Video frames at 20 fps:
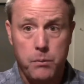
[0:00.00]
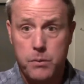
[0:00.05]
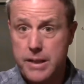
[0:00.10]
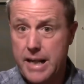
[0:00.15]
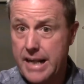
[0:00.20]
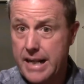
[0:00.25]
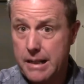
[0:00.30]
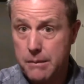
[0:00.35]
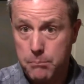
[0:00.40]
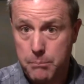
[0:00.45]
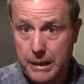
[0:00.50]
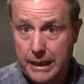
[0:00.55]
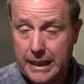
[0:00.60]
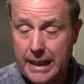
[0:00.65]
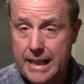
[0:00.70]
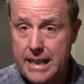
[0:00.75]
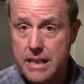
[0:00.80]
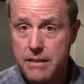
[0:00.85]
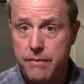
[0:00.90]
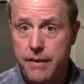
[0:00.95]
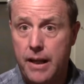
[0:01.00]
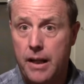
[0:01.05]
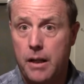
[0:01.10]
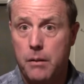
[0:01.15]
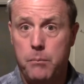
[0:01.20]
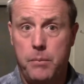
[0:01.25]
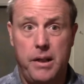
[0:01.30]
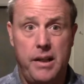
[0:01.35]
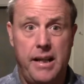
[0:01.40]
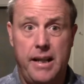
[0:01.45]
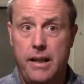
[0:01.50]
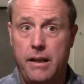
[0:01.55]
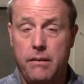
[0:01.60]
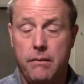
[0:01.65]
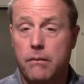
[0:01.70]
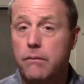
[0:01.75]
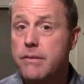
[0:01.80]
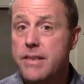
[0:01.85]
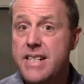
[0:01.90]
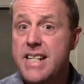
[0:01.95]
It was like complete development
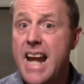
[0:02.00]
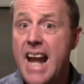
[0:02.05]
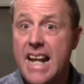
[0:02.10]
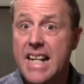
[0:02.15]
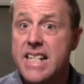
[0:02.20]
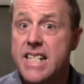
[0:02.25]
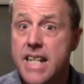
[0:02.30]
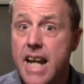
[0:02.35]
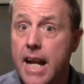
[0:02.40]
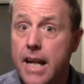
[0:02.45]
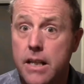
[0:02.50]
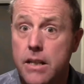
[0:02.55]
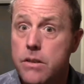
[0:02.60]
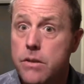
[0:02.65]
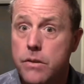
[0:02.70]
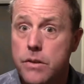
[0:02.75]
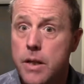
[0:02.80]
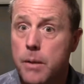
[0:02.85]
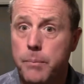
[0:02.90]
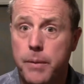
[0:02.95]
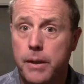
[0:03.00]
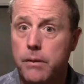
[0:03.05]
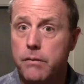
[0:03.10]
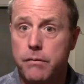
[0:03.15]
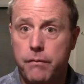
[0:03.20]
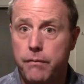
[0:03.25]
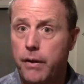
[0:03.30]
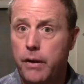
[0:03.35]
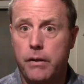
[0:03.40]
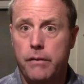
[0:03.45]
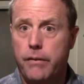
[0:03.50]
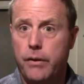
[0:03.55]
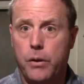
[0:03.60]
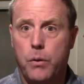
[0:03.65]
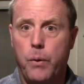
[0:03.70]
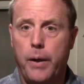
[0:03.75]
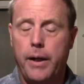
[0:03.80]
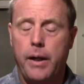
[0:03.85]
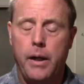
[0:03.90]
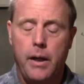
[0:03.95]
in 10 seconds or something. It was very,
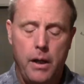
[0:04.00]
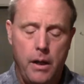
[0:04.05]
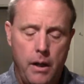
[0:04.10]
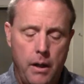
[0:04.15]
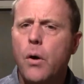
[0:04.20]
very quick.